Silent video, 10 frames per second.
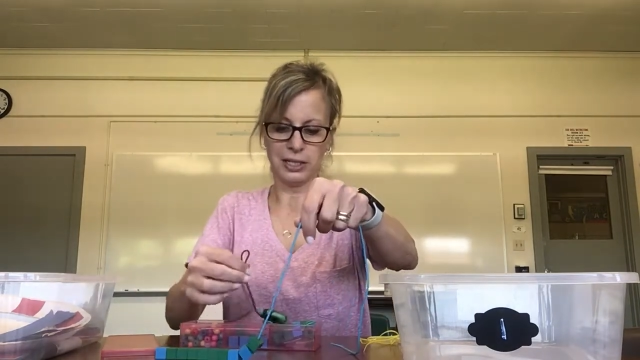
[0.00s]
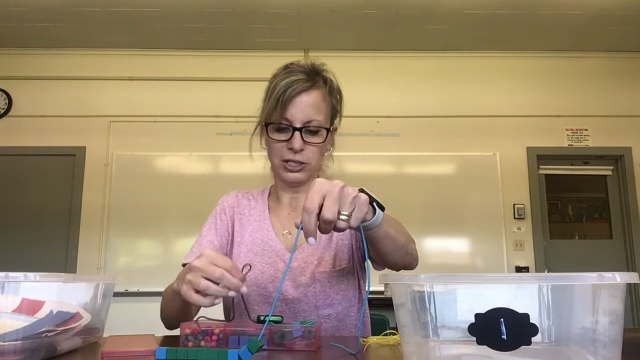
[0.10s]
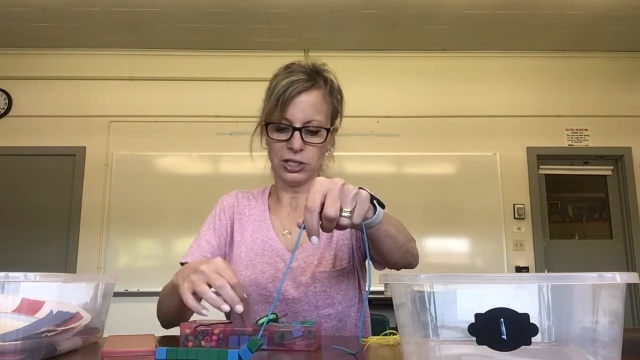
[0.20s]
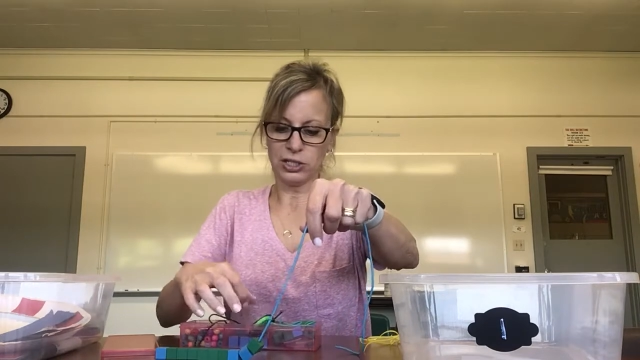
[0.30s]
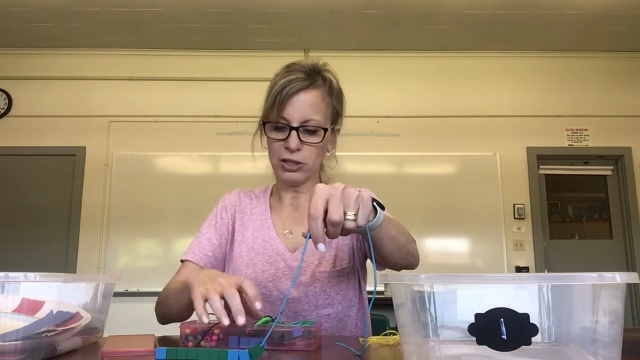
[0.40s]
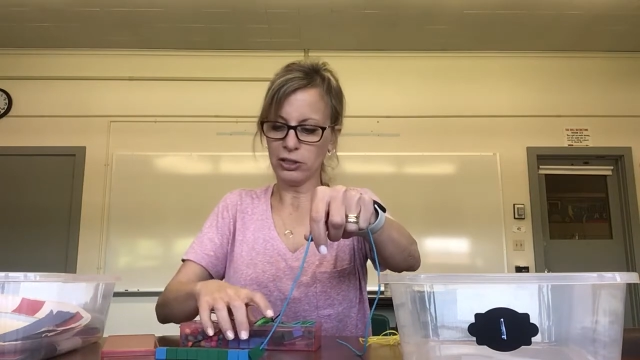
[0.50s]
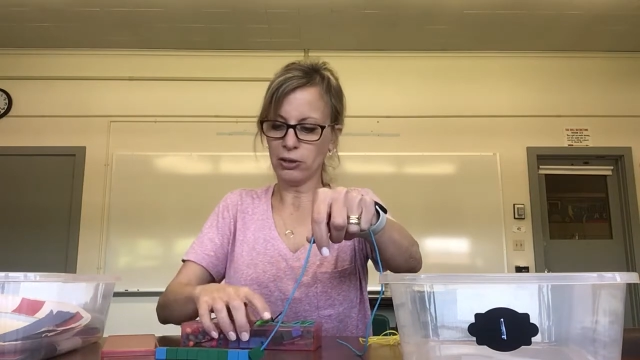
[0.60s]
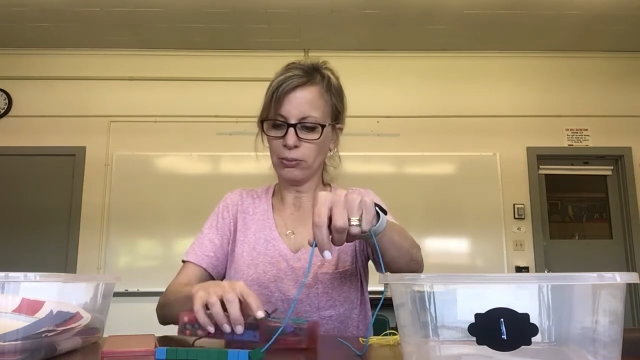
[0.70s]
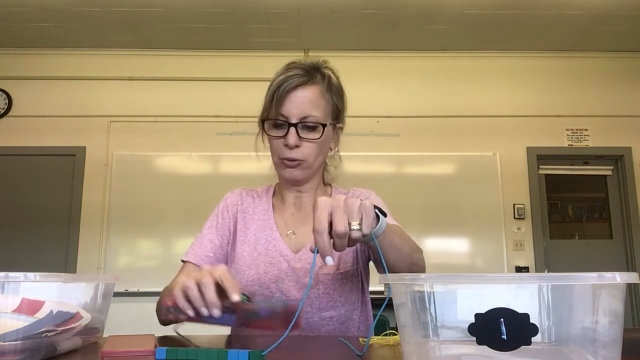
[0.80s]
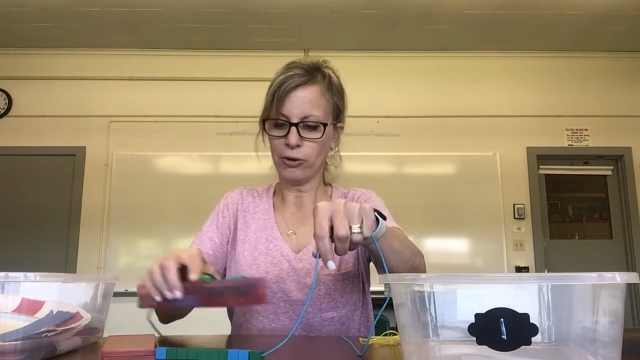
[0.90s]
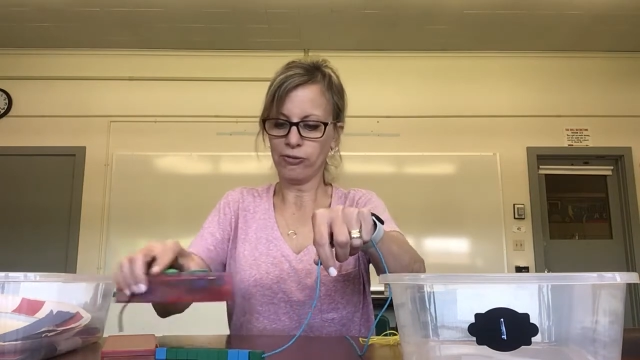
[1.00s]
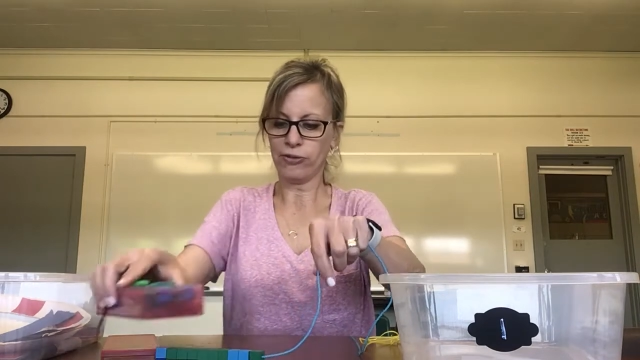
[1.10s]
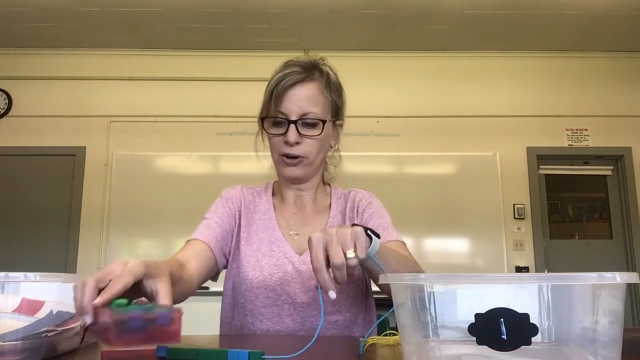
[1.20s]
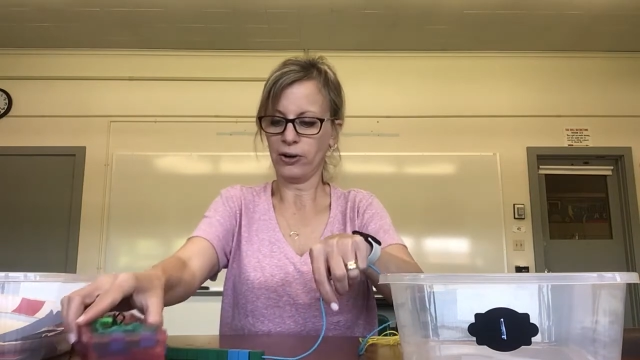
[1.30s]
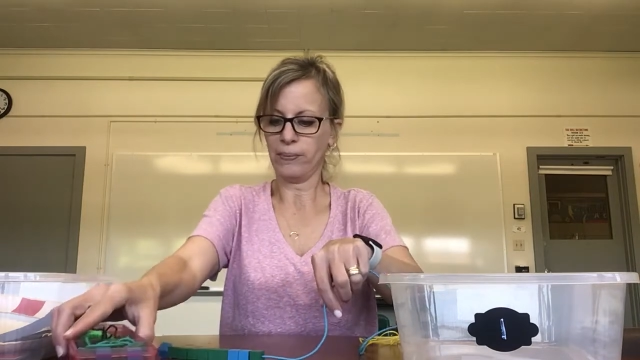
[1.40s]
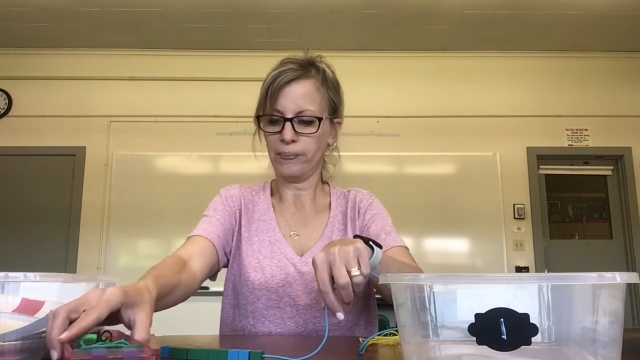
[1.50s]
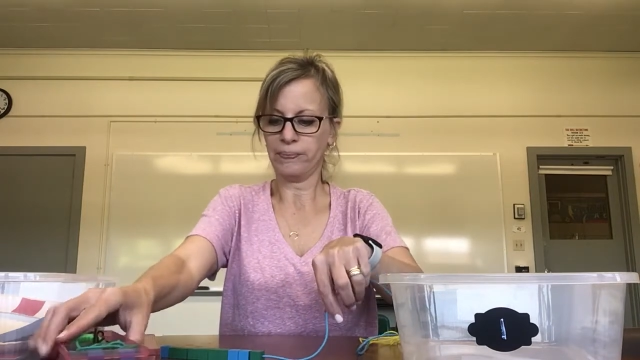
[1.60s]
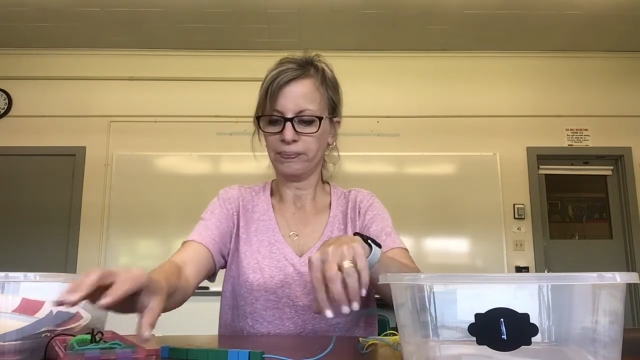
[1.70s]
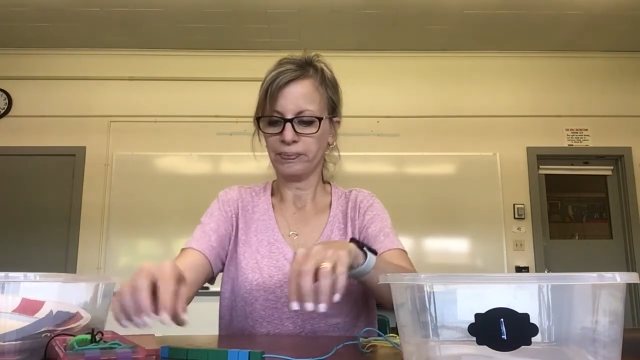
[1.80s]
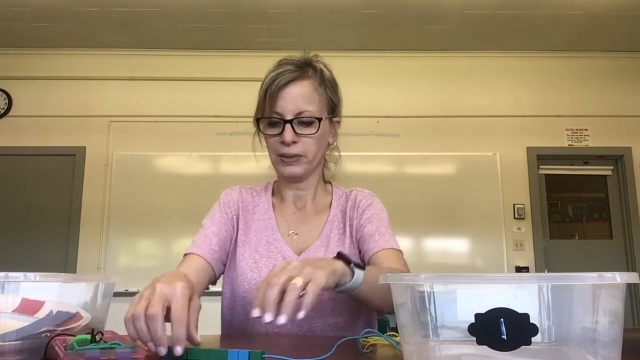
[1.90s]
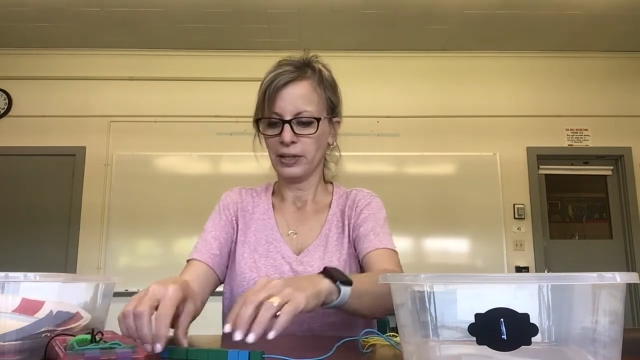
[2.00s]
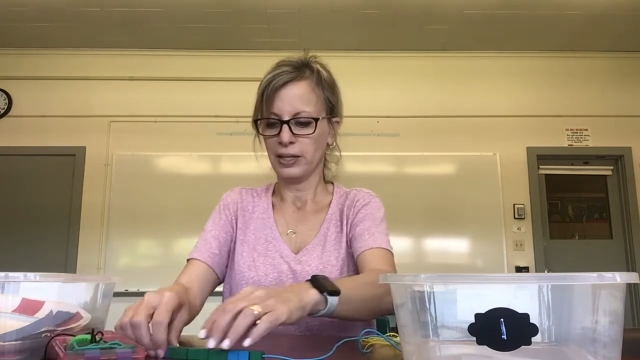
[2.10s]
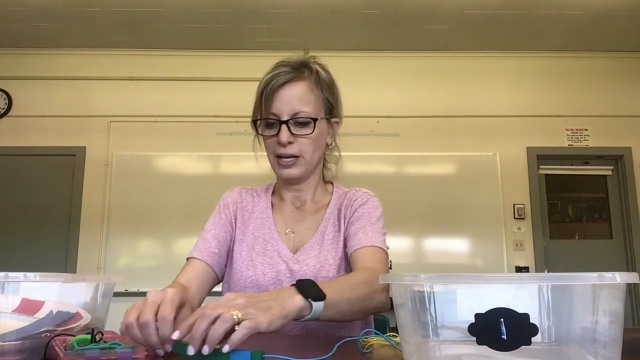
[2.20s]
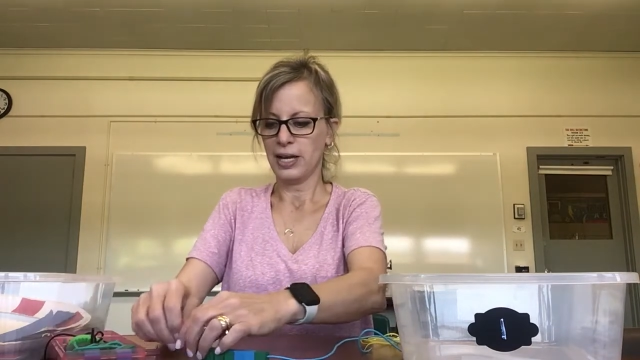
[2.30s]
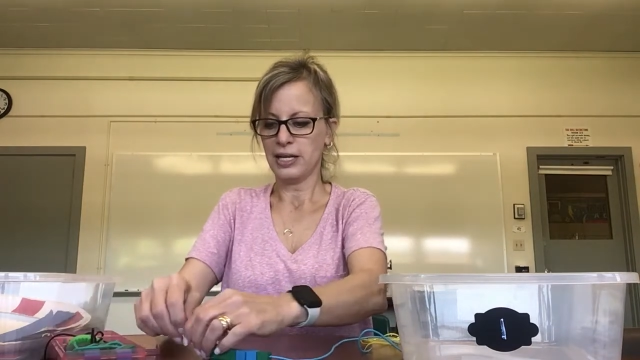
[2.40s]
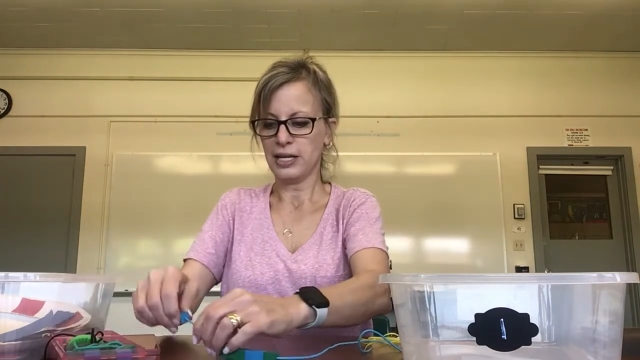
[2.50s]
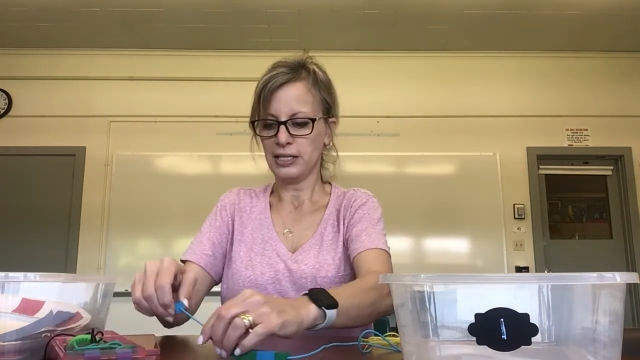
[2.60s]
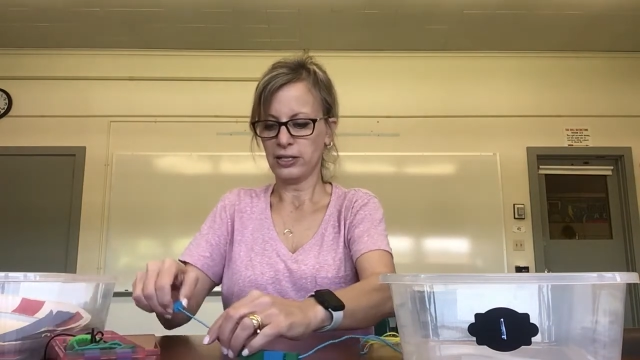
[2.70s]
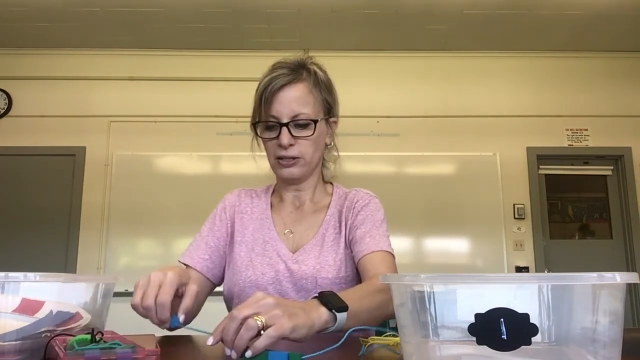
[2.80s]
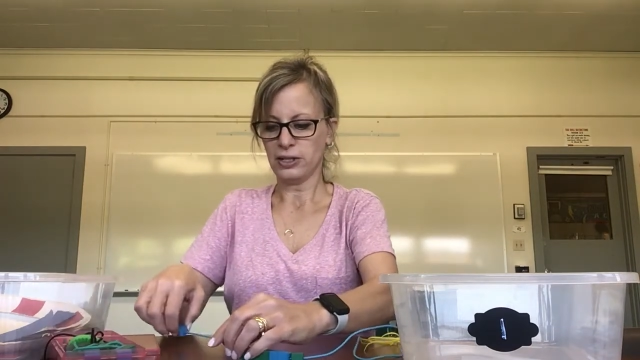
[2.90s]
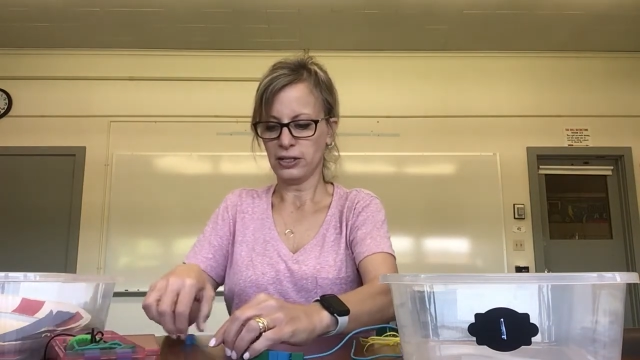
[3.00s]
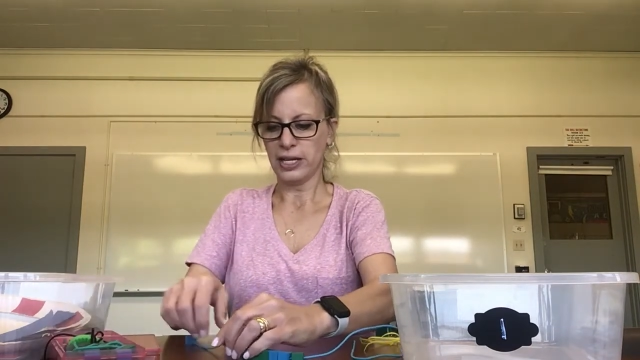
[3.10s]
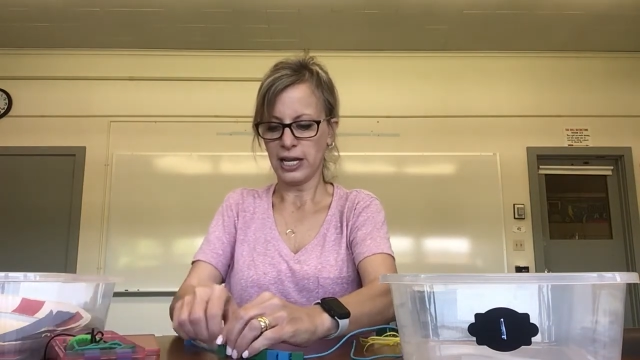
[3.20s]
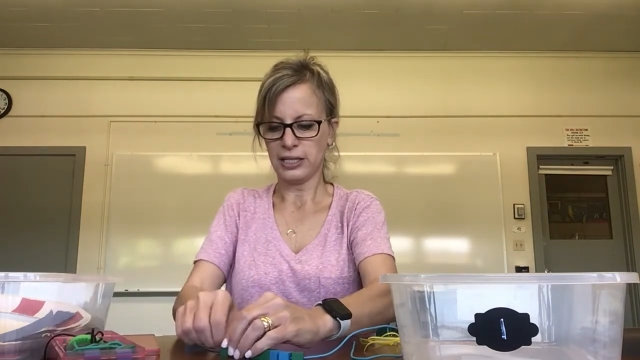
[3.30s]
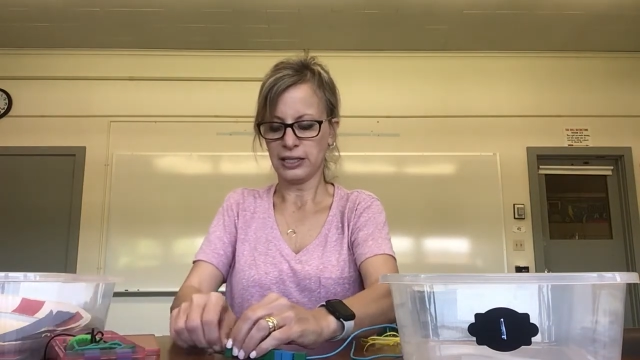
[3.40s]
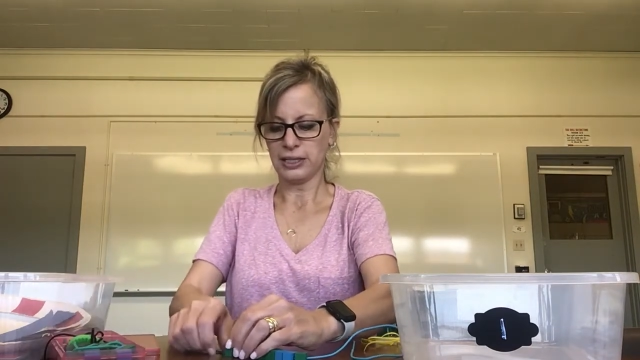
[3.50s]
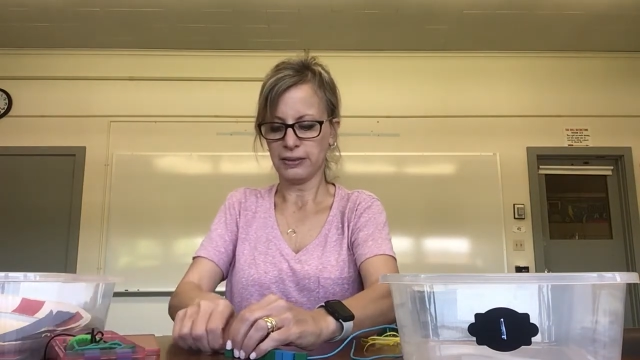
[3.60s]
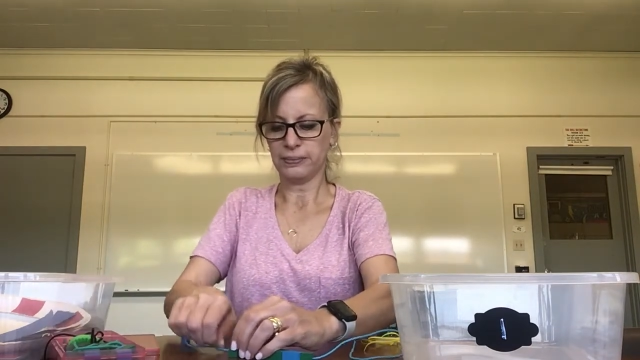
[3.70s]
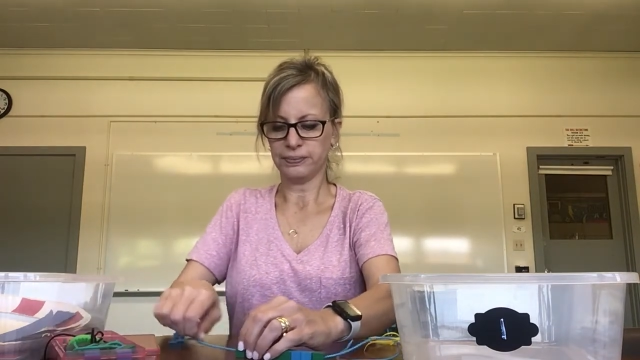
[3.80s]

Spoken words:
it's just a little more firm and easier to lace.